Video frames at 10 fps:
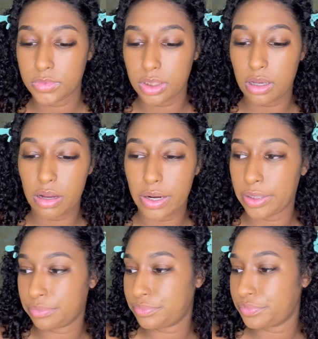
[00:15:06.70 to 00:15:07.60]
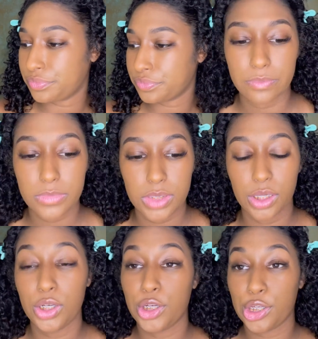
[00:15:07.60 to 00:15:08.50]
Alright.
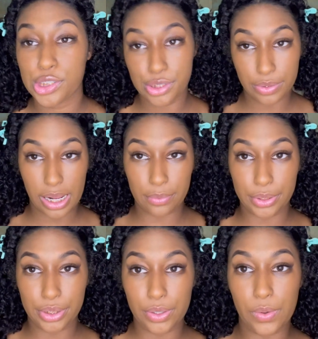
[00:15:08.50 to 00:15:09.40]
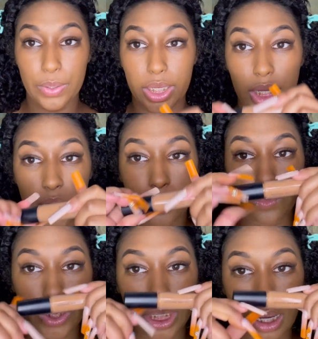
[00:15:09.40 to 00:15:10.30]
So now we're gonna go in.
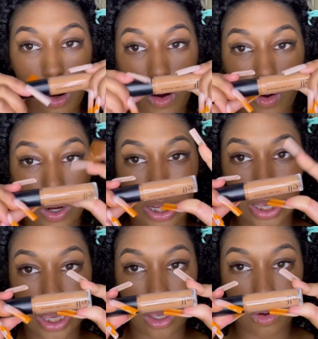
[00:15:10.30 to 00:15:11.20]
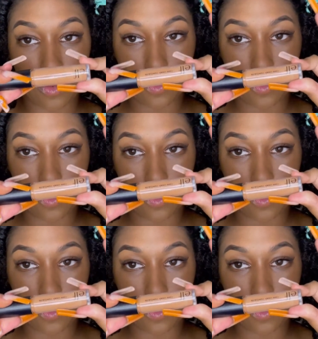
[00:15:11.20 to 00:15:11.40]
We are ELF